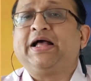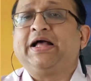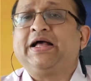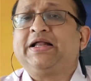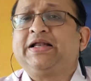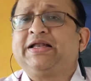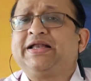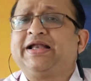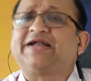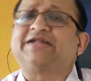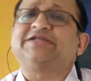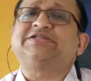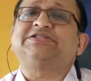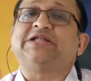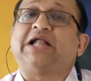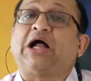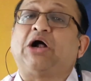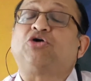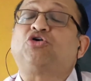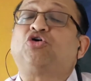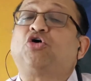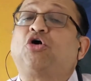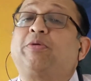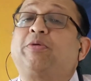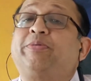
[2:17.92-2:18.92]
Let us
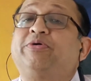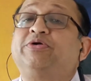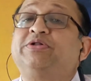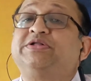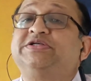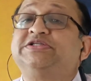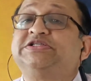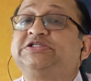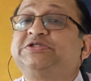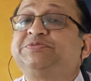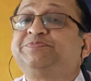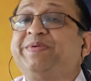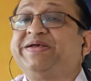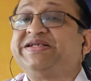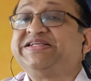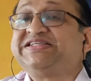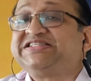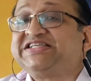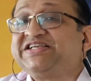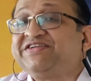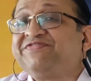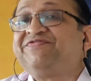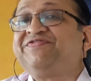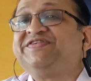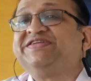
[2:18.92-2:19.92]
now talk about the
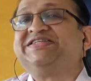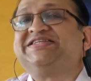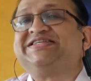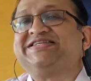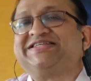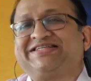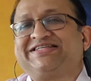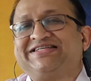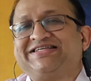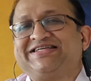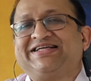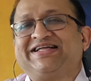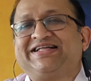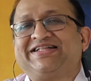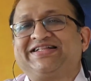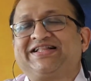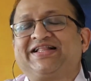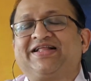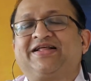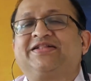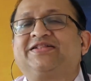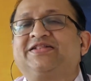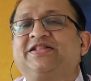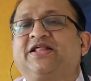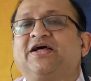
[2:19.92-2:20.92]
specificity
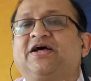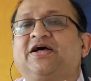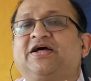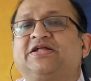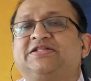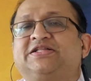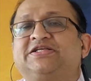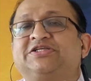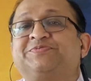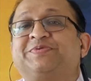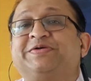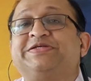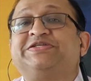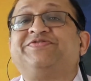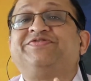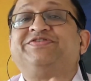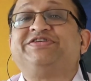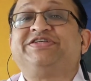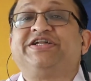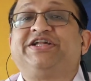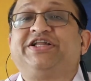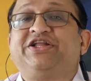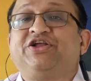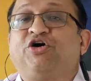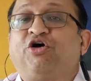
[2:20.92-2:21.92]

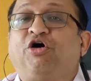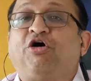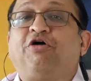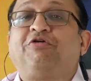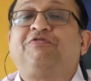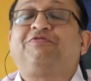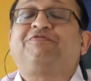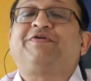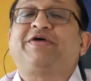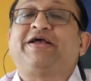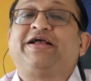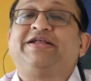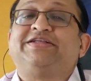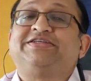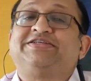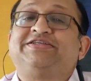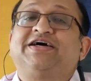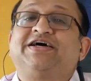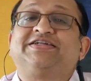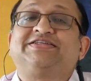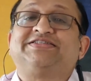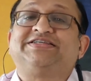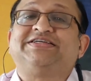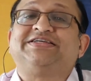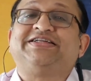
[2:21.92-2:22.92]
of
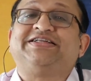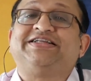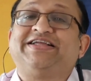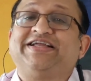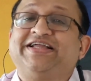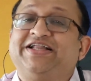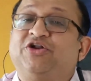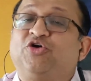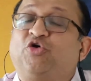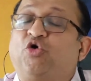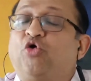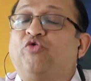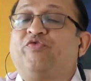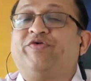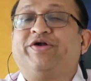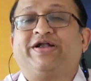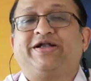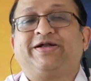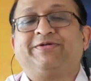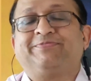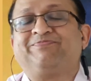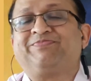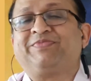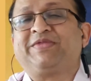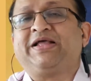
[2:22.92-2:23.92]
HRCT in COVID.
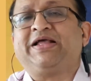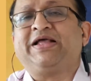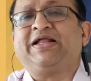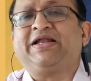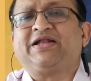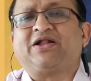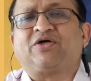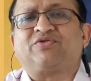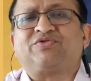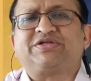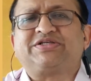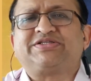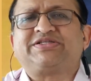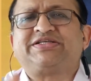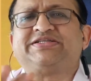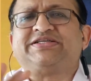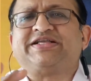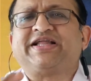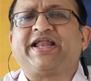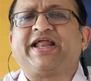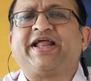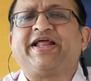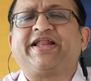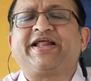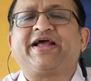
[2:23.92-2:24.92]
Now this is
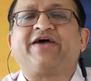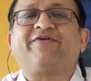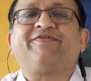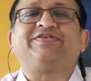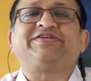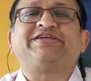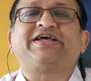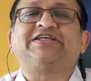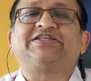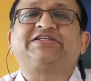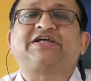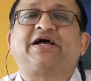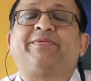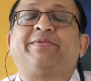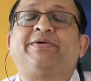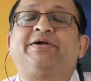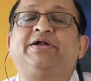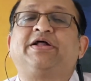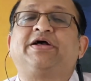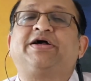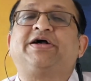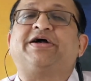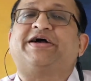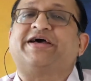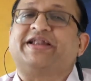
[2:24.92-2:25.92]
an area which has come
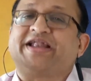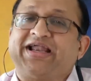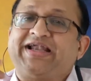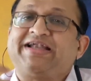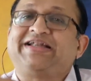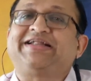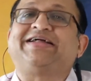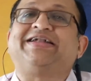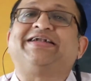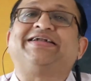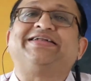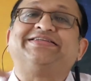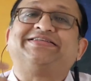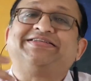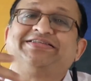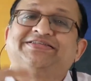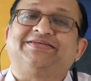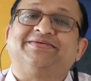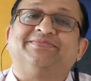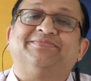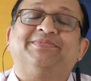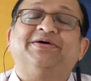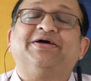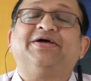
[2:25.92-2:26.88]
under great criticism,